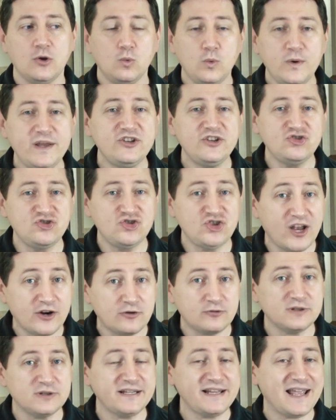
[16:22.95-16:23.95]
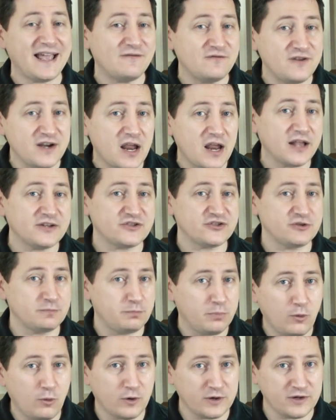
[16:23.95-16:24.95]
we generally have not
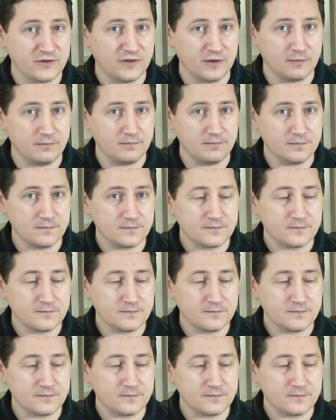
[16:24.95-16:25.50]
supported them.